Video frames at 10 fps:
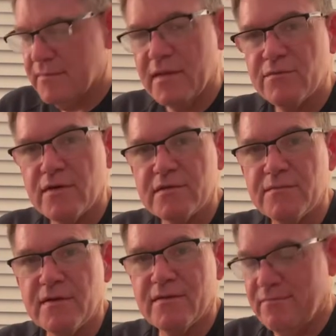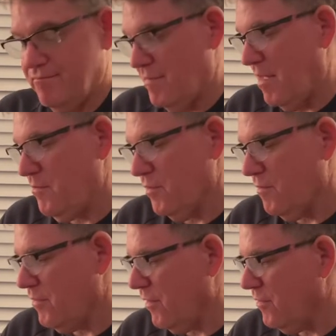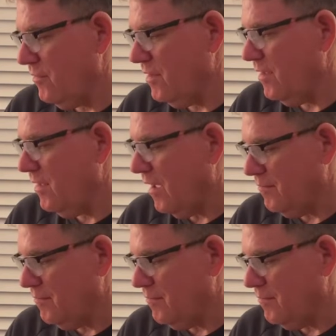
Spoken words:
That's why I submitted that book. Apparently,